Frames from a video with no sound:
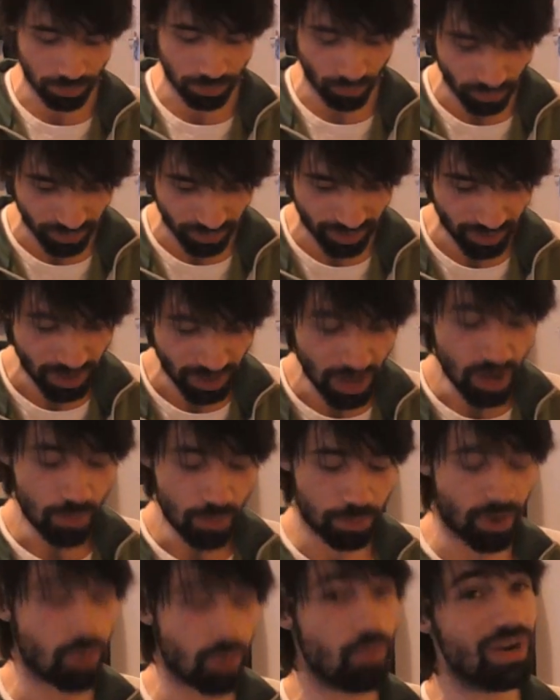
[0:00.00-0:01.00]
to pull there,
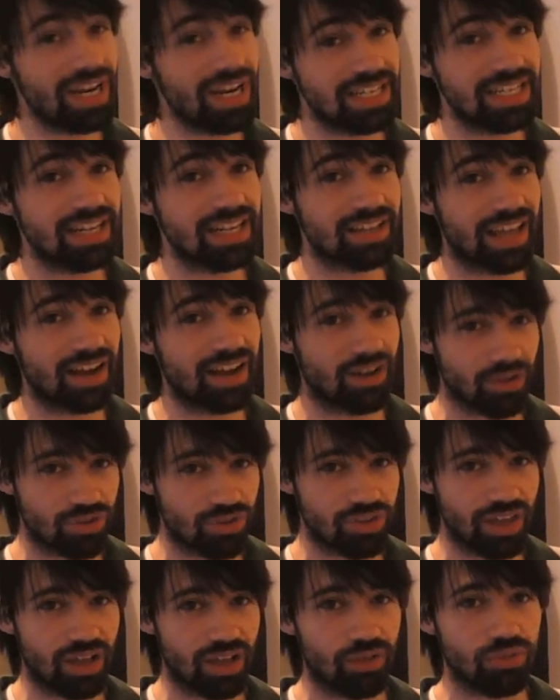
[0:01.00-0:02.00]
but we did get
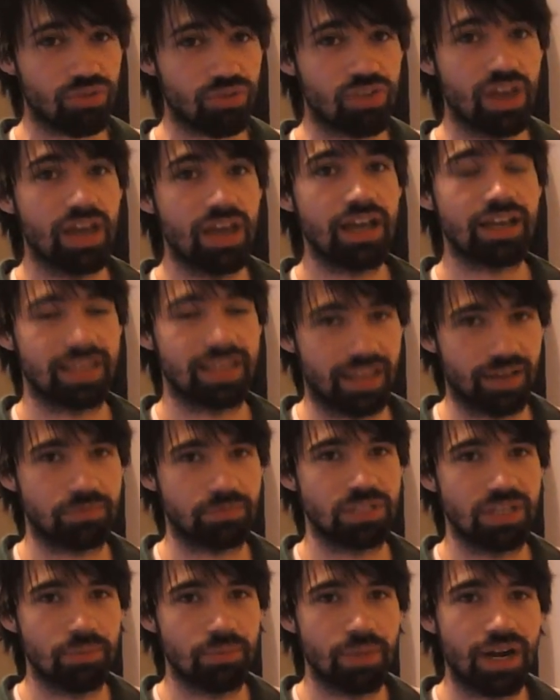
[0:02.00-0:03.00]
ourselves
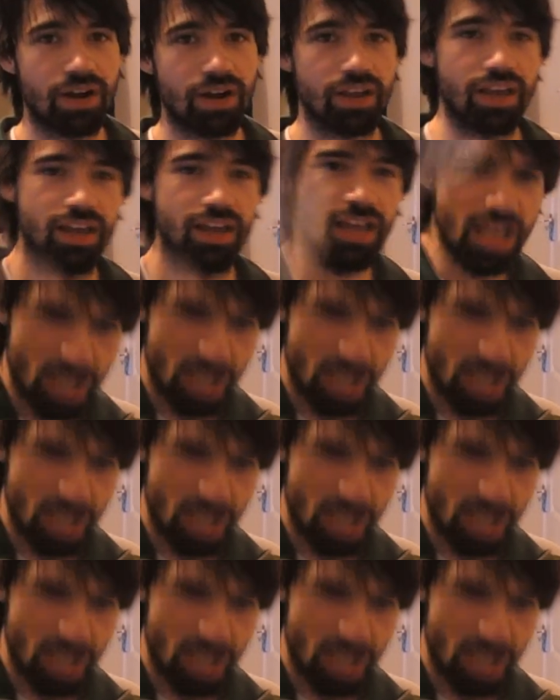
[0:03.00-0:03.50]
Captain America,